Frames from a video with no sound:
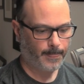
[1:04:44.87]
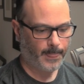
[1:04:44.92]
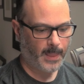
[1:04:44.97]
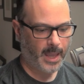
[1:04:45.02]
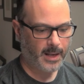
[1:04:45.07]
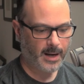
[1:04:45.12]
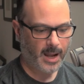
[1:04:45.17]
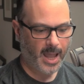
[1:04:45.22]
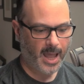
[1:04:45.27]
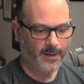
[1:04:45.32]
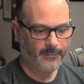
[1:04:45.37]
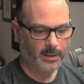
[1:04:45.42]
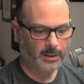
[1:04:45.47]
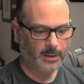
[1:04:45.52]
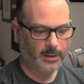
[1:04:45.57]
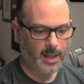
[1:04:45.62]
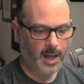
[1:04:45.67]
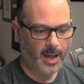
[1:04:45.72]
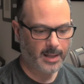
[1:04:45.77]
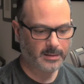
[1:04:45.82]
And I have a
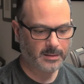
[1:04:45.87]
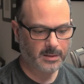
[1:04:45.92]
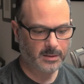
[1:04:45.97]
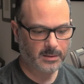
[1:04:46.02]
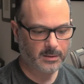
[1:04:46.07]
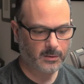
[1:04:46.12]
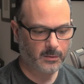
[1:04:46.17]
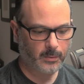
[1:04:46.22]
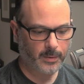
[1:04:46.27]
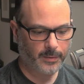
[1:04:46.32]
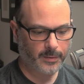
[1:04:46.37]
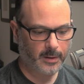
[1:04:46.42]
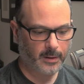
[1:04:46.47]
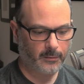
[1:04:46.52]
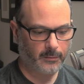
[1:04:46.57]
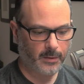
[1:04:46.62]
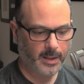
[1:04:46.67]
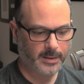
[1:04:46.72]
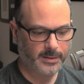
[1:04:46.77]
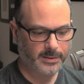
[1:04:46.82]
lot to do with the
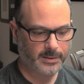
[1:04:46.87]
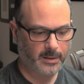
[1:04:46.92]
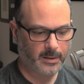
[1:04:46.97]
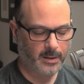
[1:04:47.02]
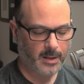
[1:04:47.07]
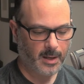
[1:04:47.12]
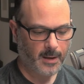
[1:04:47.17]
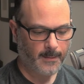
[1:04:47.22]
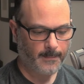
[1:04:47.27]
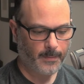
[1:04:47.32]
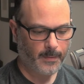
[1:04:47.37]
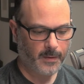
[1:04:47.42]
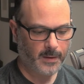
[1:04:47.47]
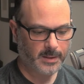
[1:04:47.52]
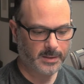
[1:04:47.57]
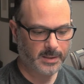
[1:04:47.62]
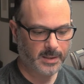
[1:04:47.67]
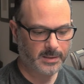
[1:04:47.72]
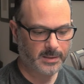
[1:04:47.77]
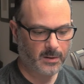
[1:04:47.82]
eraser.
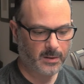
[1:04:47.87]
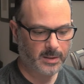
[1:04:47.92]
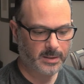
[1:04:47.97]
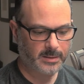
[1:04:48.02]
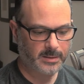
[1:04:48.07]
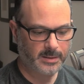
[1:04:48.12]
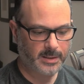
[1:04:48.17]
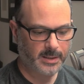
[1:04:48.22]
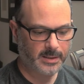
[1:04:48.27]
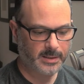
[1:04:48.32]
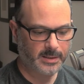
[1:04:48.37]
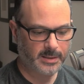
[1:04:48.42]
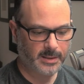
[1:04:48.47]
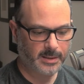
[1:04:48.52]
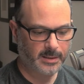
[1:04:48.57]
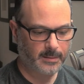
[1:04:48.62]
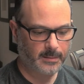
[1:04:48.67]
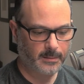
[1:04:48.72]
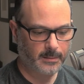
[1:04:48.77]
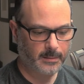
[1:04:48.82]
This is our
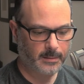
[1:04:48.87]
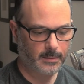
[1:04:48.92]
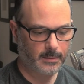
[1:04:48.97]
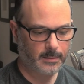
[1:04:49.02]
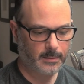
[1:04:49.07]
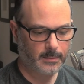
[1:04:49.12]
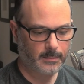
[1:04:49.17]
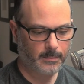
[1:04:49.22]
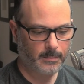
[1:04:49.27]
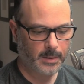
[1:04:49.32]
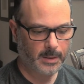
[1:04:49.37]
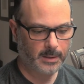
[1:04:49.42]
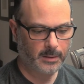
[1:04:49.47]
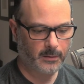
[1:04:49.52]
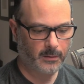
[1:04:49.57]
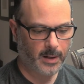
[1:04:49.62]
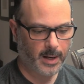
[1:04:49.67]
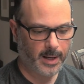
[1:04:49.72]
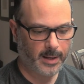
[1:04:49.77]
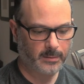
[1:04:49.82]
distant
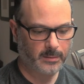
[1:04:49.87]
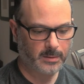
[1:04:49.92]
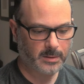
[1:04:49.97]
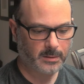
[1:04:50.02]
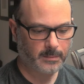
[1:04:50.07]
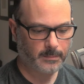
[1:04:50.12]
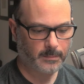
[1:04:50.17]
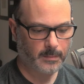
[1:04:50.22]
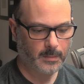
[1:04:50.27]
midground.